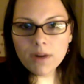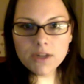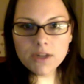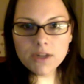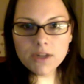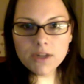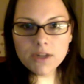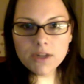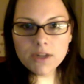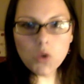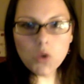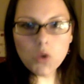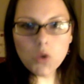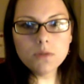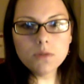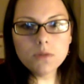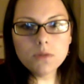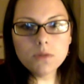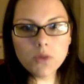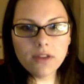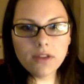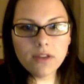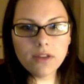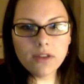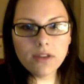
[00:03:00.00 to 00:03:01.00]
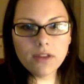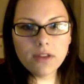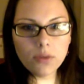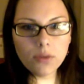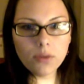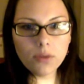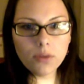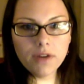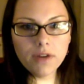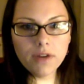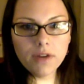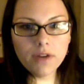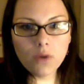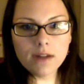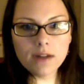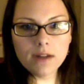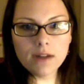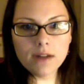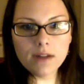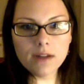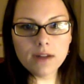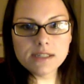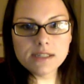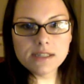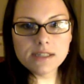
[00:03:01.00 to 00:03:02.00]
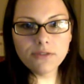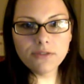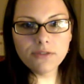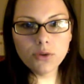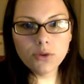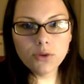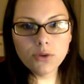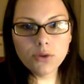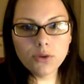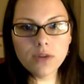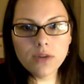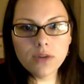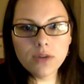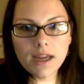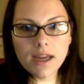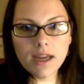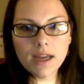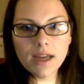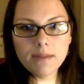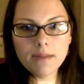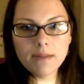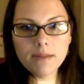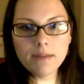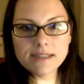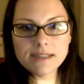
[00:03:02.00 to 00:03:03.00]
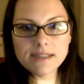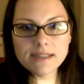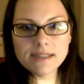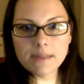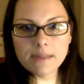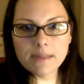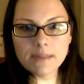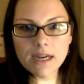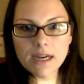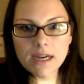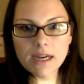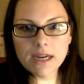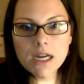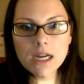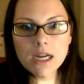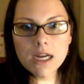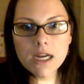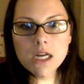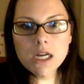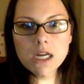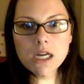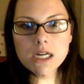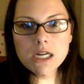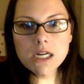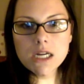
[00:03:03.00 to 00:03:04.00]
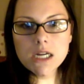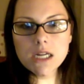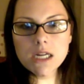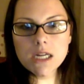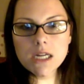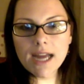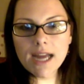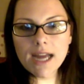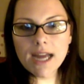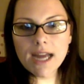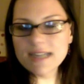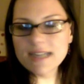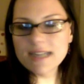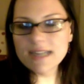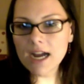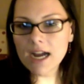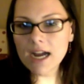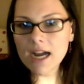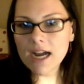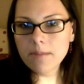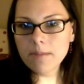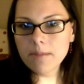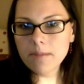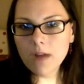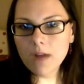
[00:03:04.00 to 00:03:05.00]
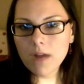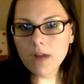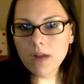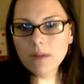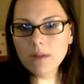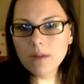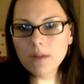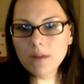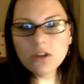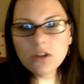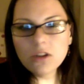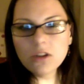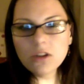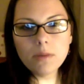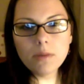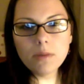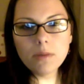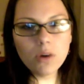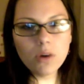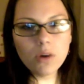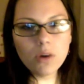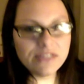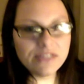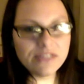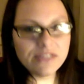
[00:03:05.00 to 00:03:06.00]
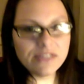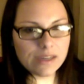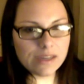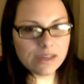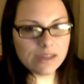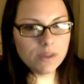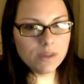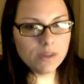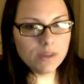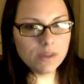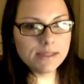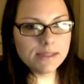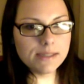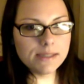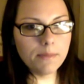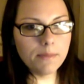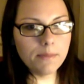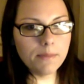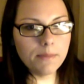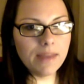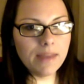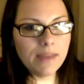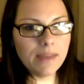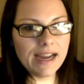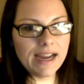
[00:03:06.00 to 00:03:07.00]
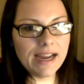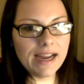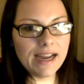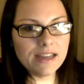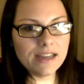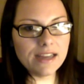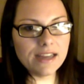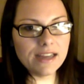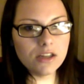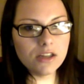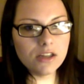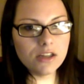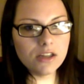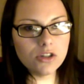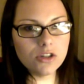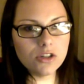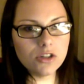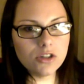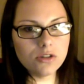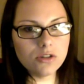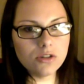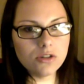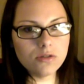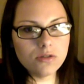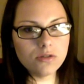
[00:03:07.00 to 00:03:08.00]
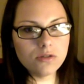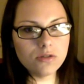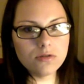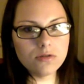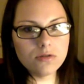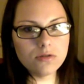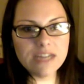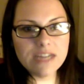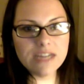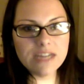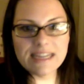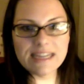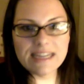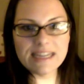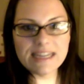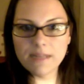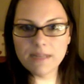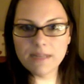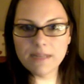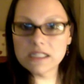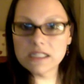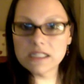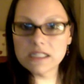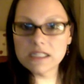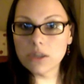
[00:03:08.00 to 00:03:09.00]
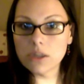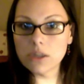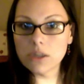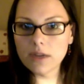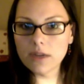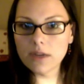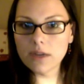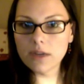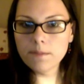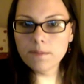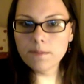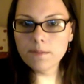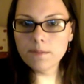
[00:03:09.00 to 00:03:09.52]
much hold between 3 to 4 ounces of food in my stomach at a time, a little bit more if it's liquids, and I take them in slowly.